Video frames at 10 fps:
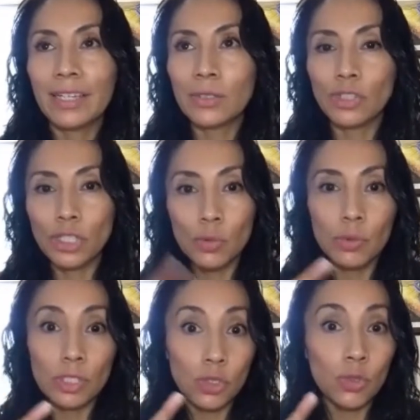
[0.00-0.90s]
So she
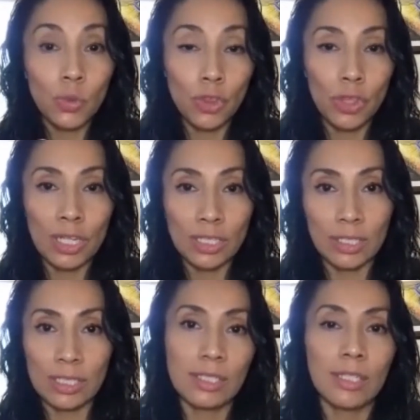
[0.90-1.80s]
was two things
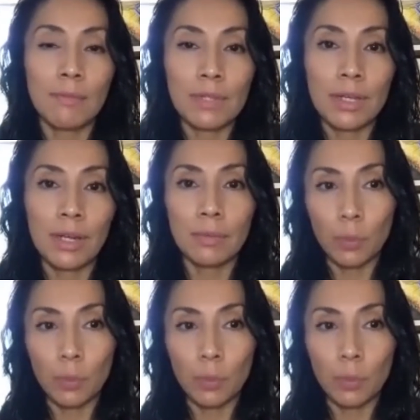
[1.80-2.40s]
at the same time.